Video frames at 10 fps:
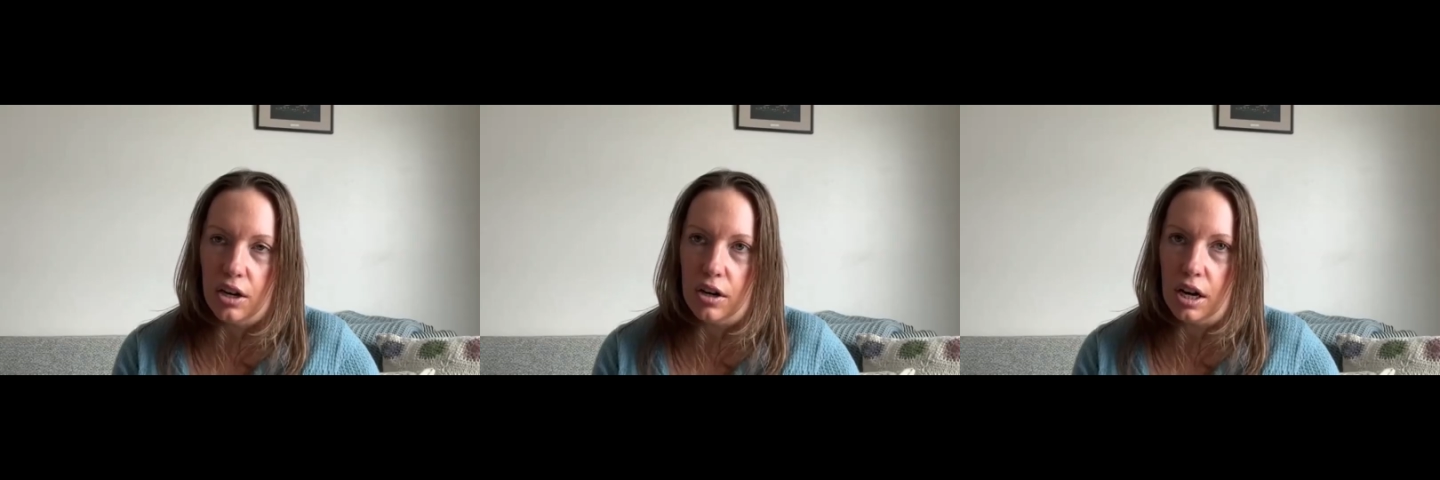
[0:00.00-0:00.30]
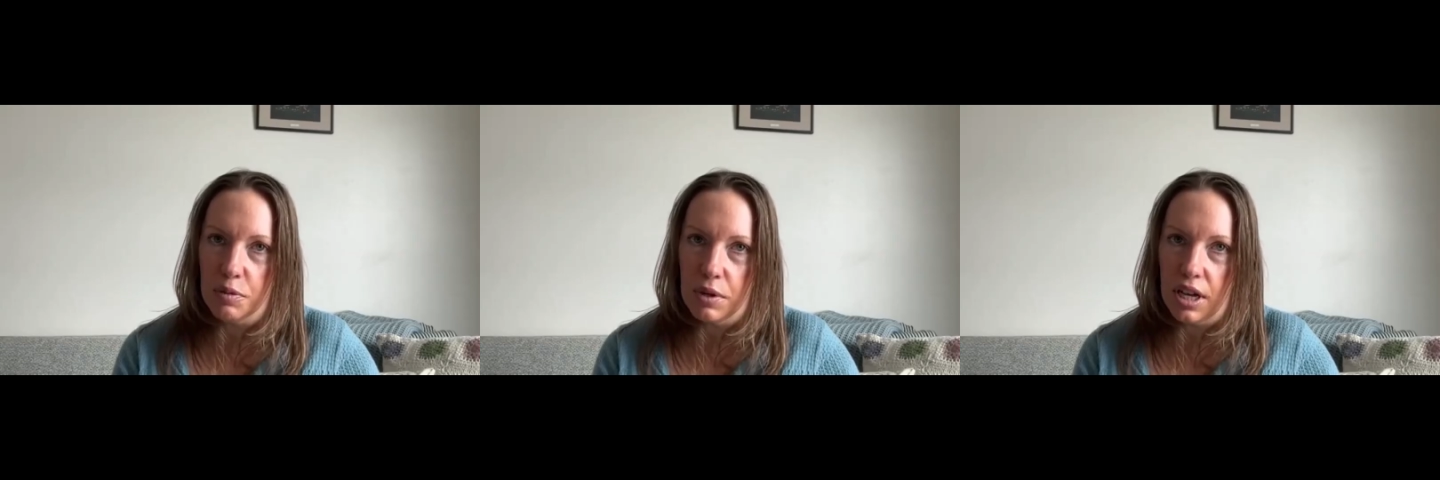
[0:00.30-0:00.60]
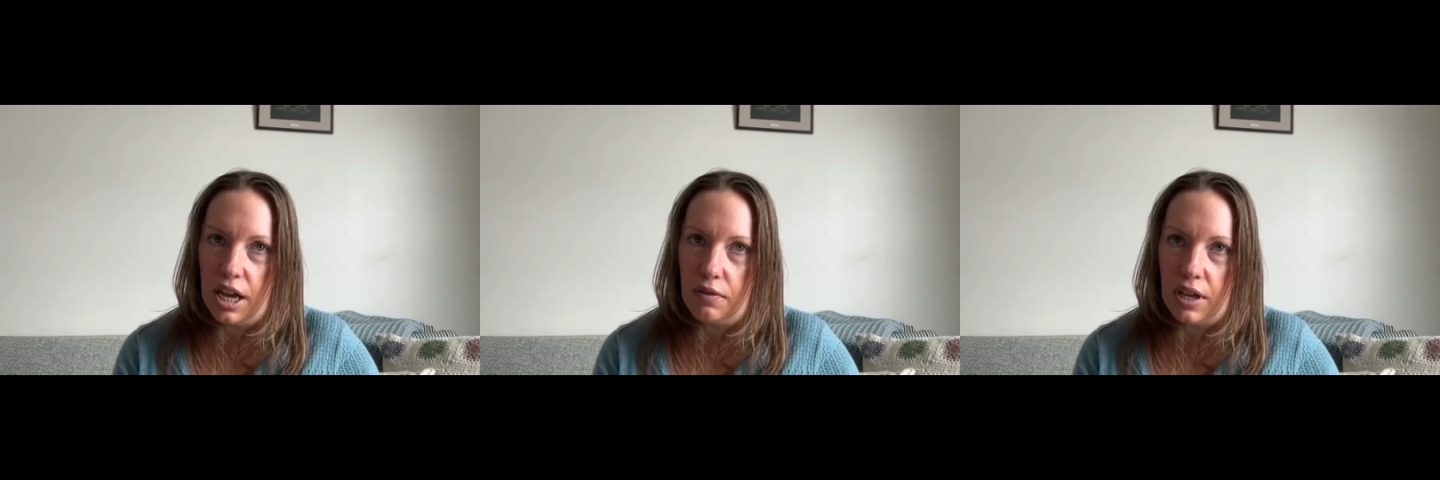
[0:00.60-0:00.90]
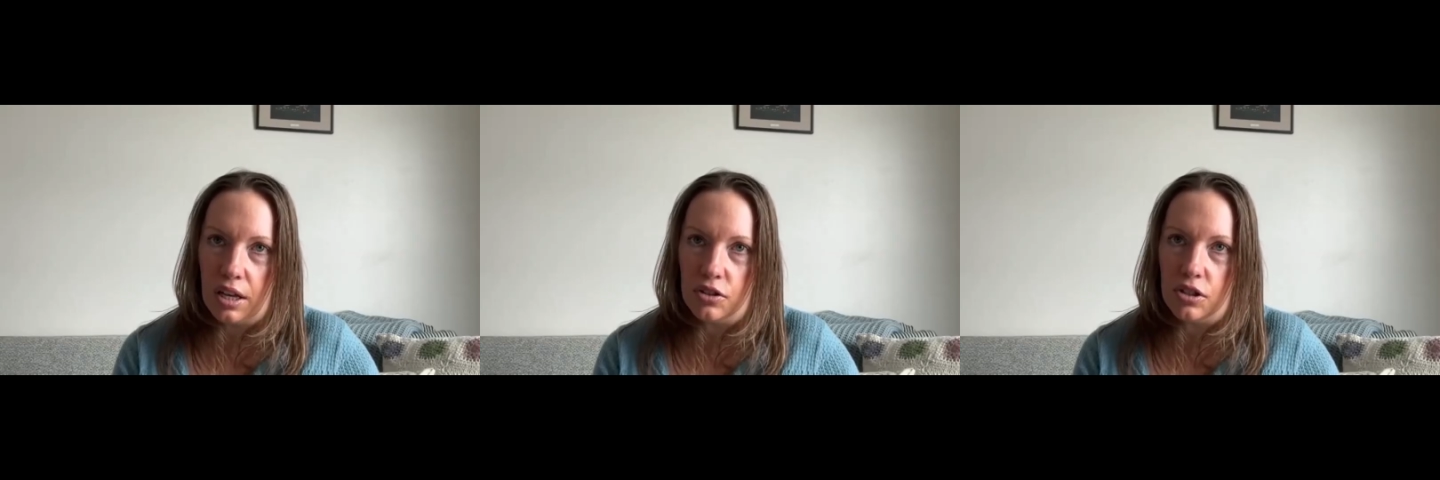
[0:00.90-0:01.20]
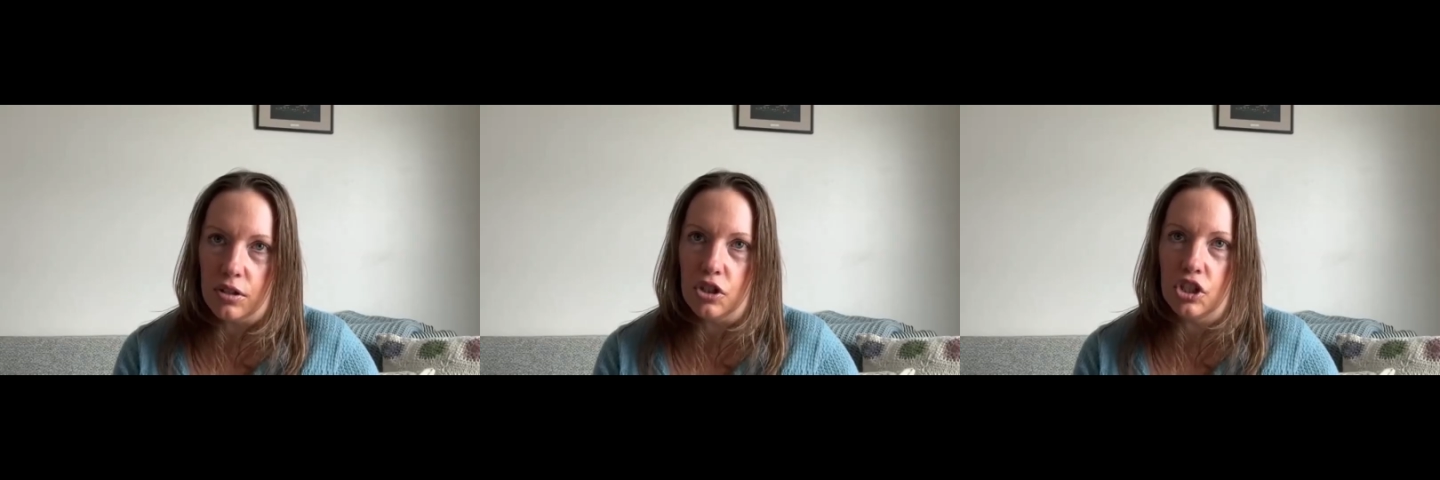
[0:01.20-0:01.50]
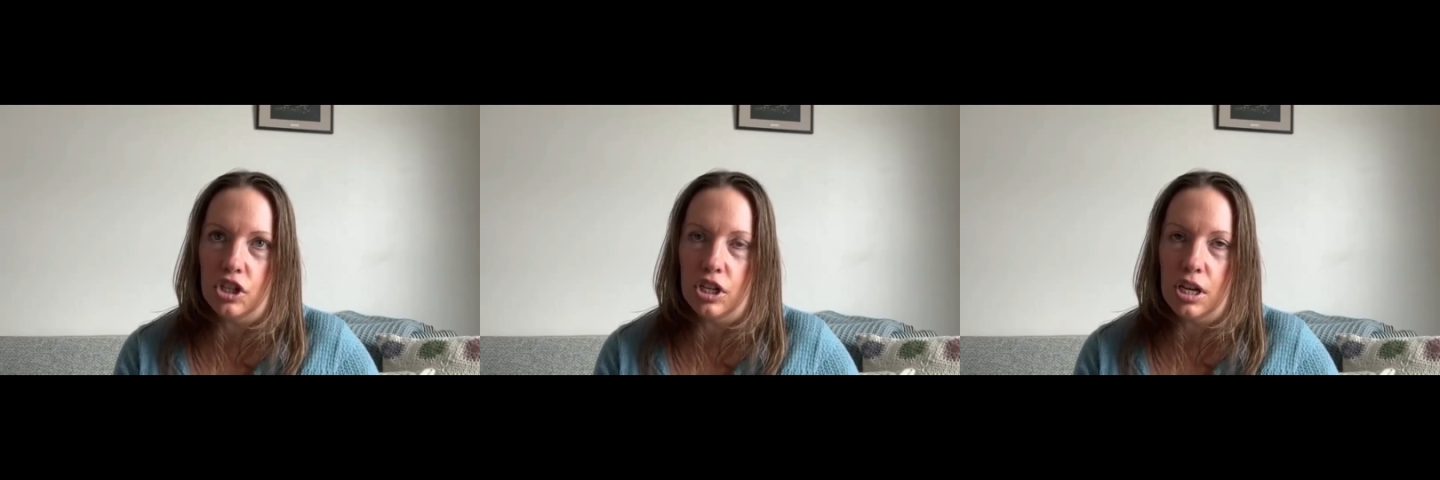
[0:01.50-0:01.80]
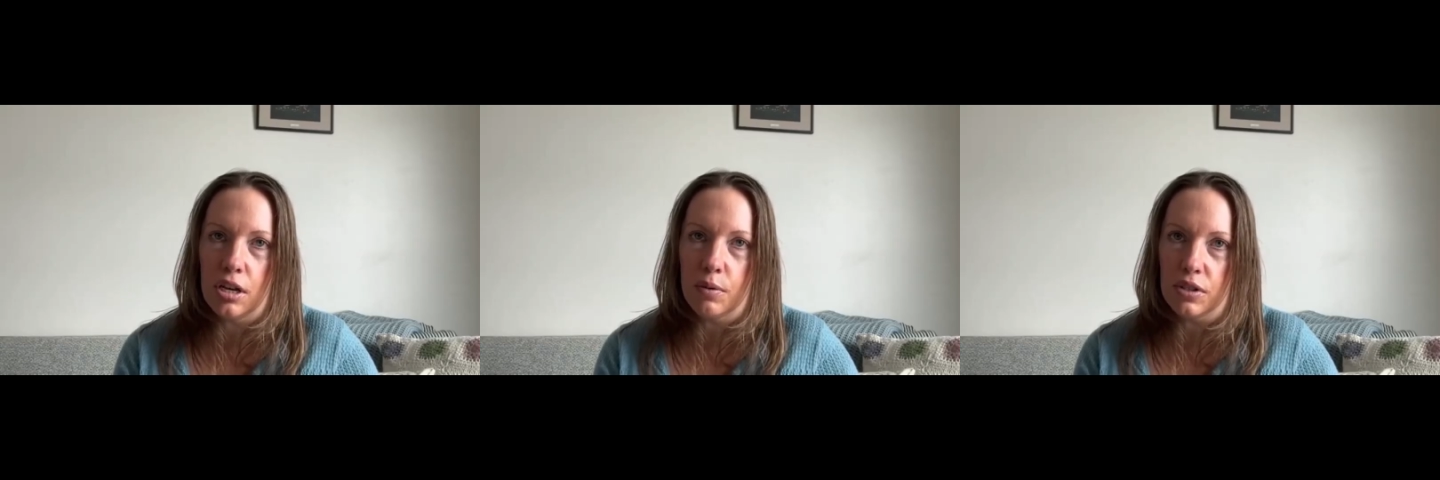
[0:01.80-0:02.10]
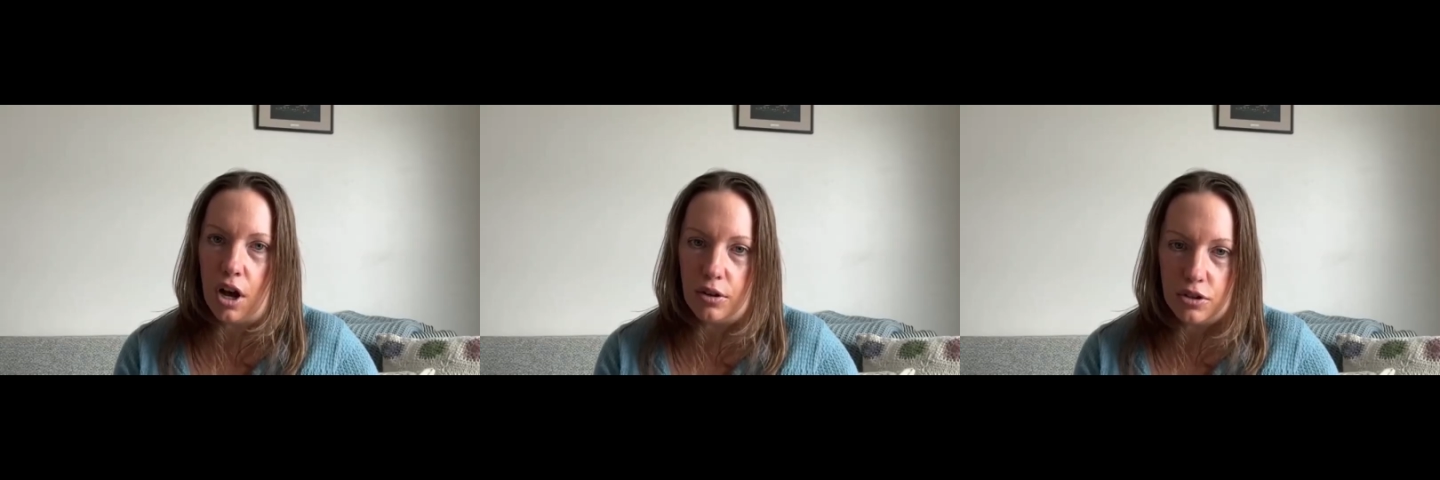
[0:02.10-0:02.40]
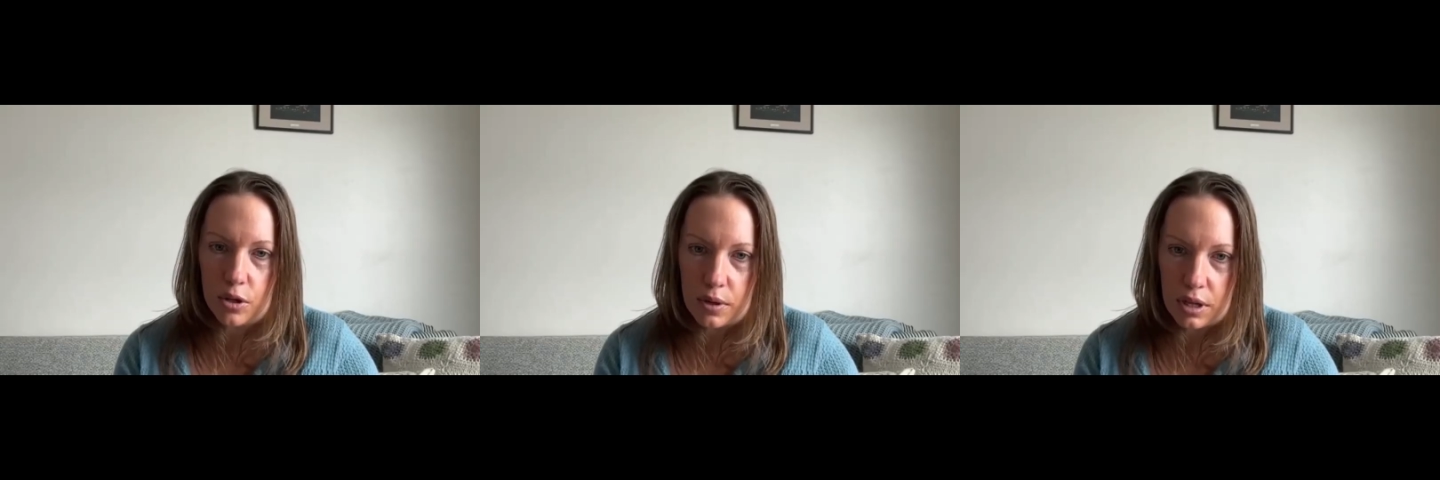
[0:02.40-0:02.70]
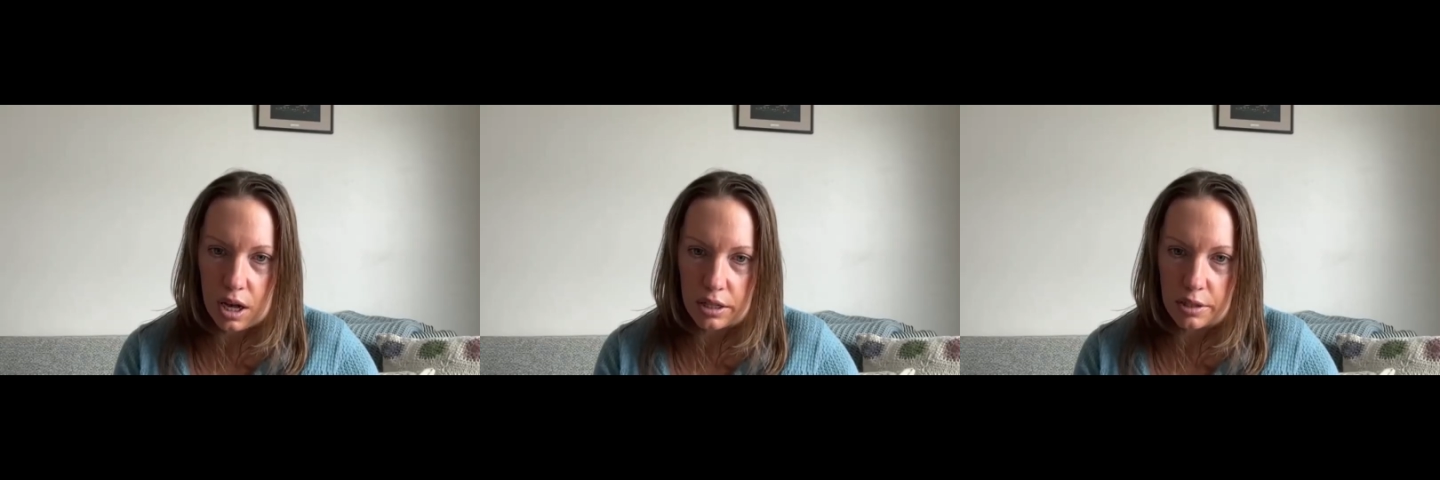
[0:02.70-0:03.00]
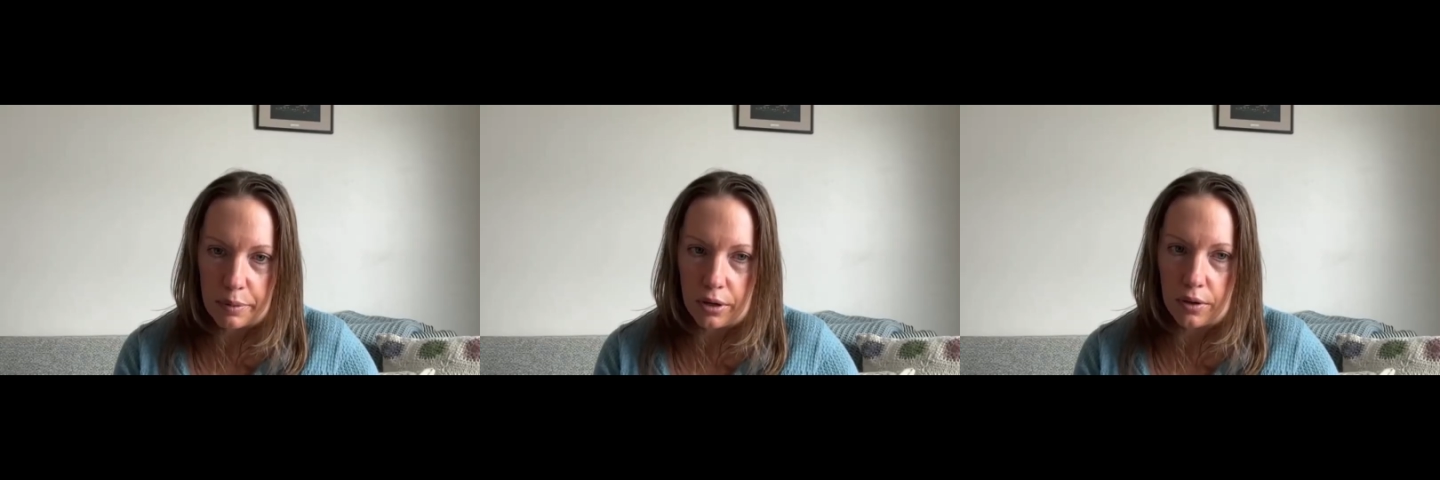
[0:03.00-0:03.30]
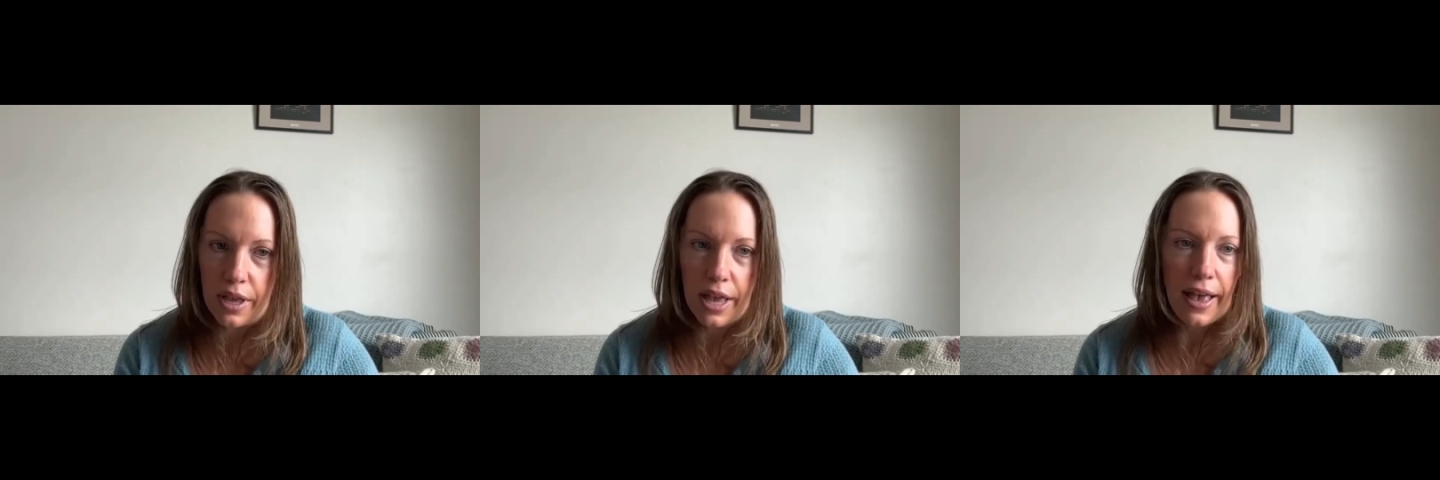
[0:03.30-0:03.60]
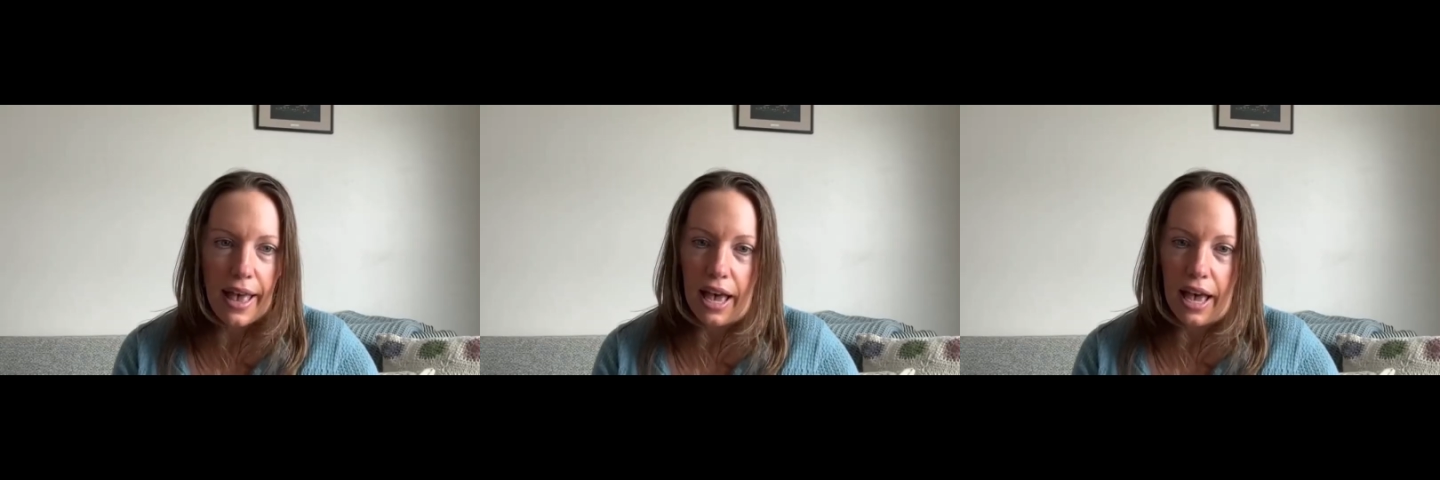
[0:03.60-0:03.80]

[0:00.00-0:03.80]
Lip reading: Her husband died of cancer. She was also in the hospital.